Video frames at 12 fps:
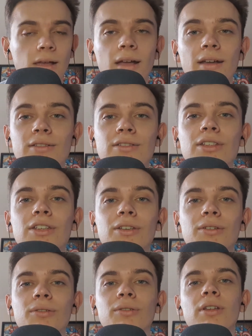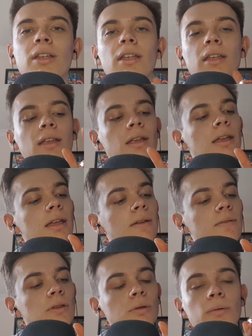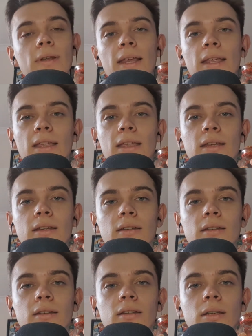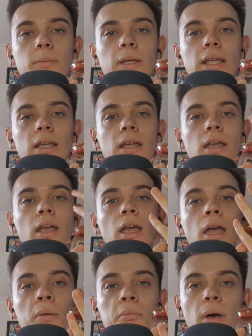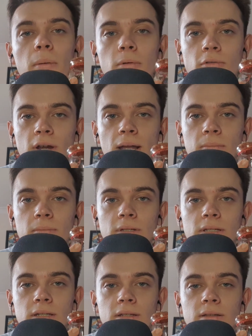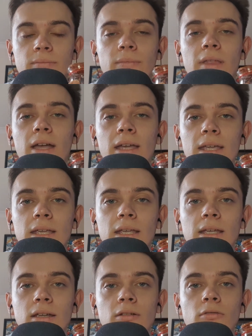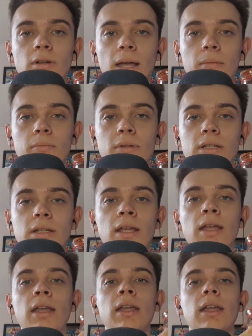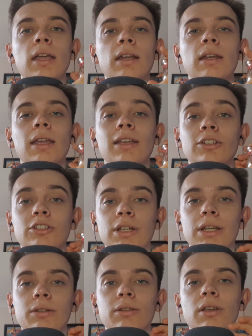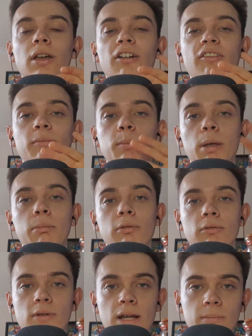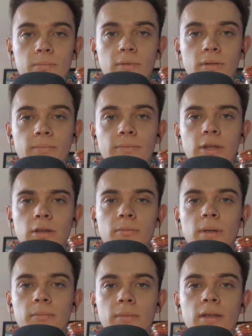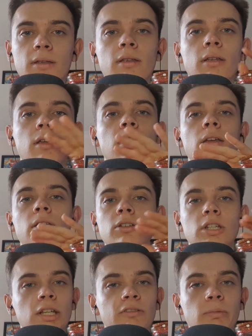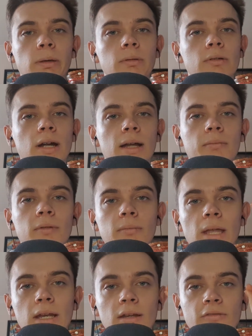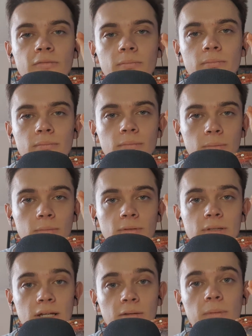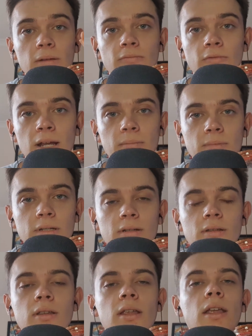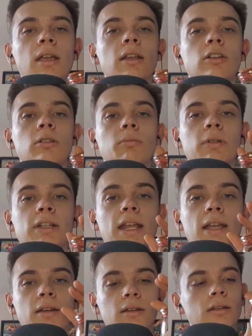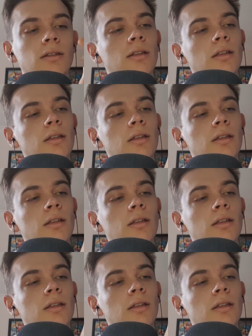ask you if you'd like it to be bubble wrapped, i.e. wrapped in a sheet of bubble wrap. You remember, sheet of bubble wrap made of bubbles that have been wrapped to protect